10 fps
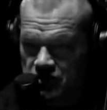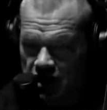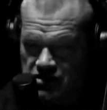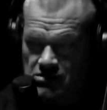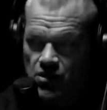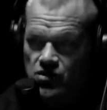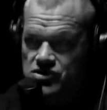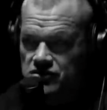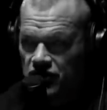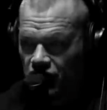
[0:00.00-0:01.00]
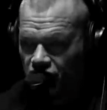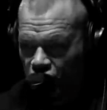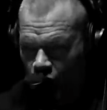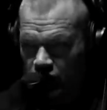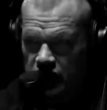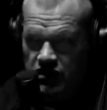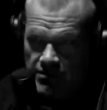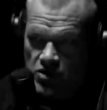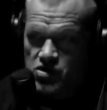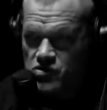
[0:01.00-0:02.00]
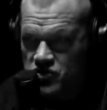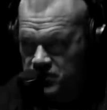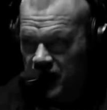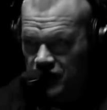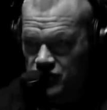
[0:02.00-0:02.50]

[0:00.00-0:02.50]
has the most authority, the most respect.